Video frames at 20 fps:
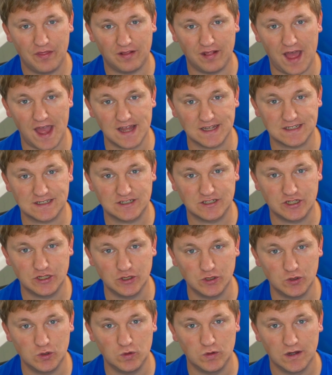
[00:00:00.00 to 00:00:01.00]
the last
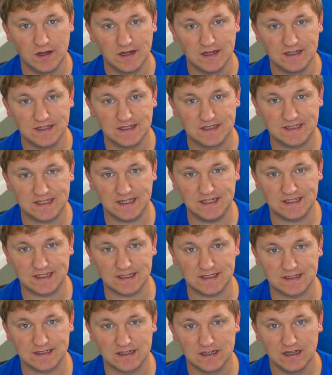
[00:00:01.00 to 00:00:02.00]
2
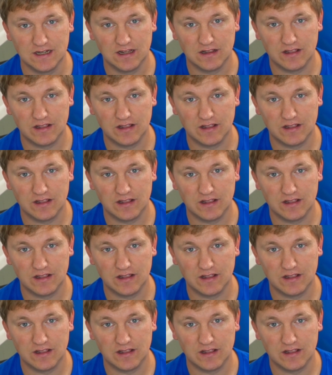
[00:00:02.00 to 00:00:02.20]
seasons.